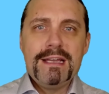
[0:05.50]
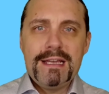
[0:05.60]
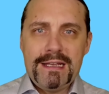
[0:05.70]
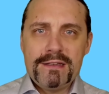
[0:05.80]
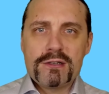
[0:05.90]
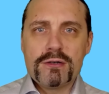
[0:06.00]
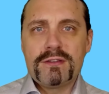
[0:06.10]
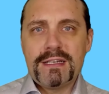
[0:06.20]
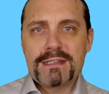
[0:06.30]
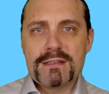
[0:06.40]
in the
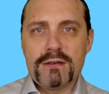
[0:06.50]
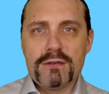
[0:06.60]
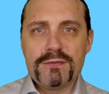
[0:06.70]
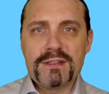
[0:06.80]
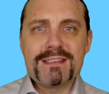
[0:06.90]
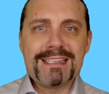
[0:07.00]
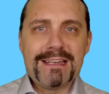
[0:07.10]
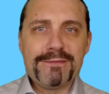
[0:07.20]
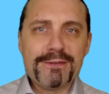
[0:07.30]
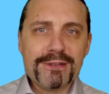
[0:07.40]
context of the Safe
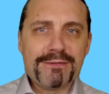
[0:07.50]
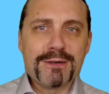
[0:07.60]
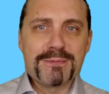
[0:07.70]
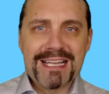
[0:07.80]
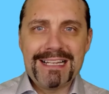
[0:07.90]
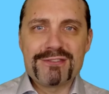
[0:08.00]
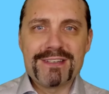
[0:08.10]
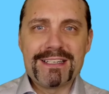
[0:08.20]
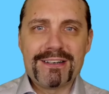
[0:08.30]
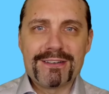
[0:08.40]
for DevOps Health
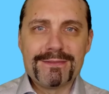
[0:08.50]
Radar.